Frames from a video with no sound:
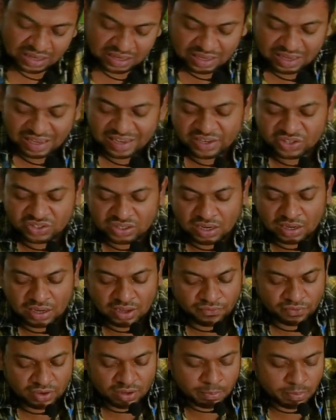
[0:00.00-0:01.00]
each and
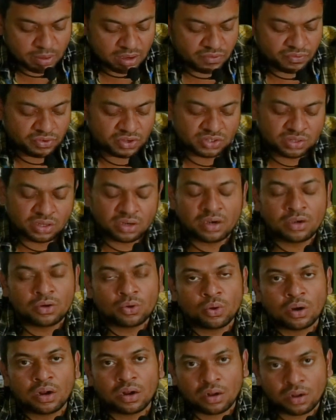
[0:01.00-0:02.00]
every beneficiary
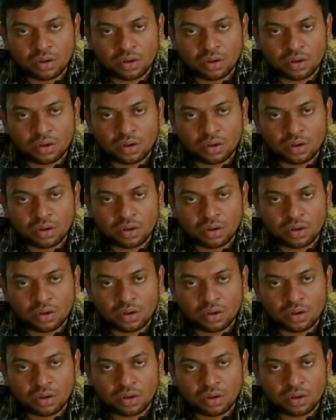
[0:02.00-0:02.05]
to